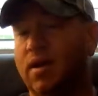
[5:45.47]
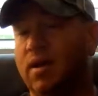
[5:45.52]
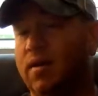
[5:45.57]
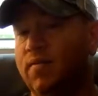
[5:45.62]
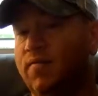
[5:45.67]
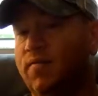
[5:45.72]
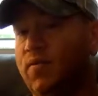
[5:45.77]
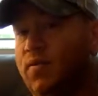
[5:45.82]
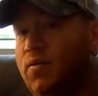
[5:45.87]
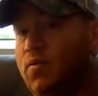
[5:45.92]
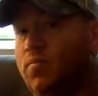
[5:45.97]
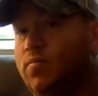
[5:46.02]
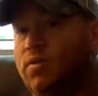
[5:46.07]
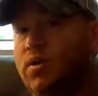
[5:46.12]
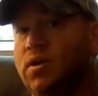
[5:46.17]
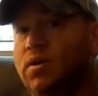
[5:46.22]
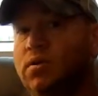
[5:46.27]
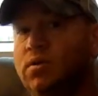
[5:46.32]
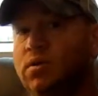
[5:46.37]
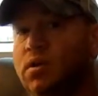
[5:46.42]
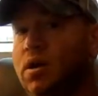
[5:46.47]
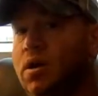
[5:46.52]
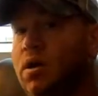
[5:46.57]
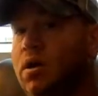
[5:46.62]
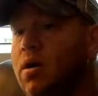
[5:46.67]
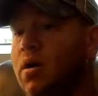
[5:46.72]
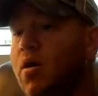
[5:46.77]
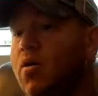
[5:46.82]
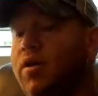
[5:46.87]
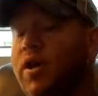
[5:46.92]
that I filmed
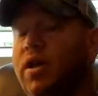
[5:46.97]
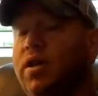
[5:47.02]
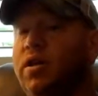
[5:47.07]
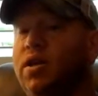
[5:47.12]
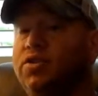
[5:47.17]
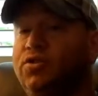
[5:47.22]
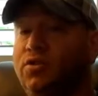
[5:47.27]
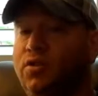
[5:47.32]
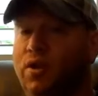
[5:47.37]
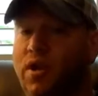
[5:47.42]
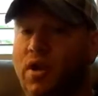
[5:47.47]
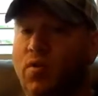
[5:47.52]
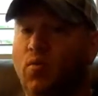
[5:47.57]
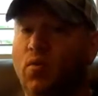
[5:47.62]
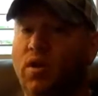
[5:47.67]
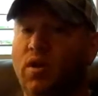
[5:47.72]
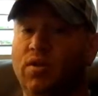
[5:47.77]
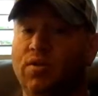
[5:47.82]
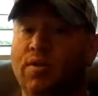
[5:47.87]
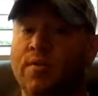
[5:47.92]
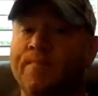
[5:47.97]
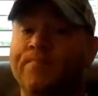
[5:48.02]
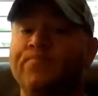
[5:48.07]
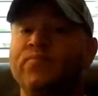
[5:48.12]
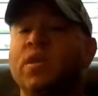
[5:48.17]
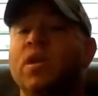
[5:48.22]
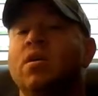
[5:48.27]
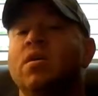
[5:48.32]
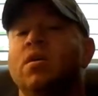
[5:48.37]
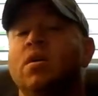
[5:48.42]
all day yesterday
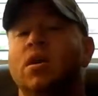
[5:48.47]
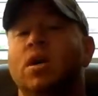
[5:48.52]
with